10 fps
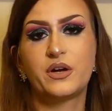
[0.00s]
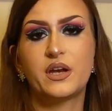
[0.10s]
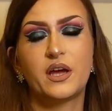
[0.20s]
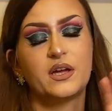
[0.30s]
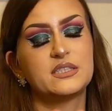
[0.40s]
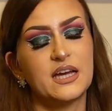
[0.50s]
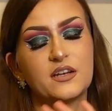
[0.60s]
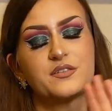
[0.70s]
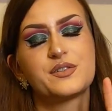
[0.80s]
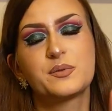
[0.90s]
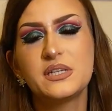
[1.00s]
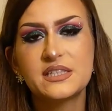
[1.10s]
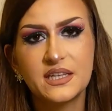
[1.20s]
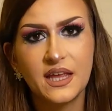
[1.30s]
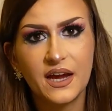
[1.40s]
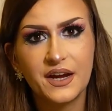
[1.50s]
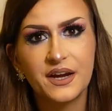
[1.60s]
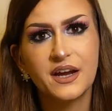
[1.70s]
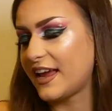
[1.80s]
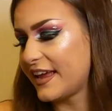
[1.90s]
put a ton of sweets in
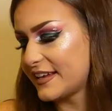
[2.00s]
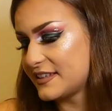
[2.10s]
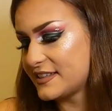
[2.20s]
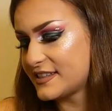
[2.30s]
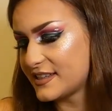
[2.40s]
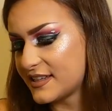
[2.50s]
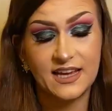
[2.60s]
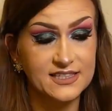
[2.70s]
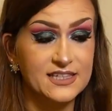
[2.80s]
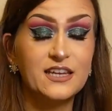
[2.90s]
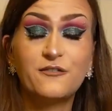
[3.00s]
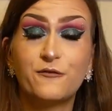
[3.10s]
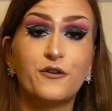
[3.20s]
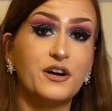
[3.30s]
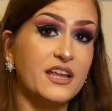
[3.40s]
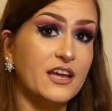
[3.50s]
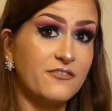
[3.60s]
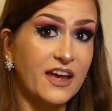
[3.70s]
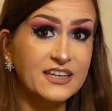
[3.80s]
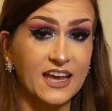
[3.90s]
there, and that's it for the
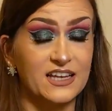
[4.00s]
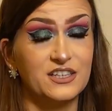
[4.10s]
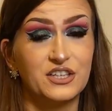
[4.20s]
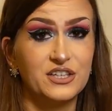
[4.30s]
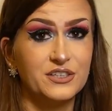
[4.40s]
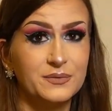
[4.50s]
advent calendar.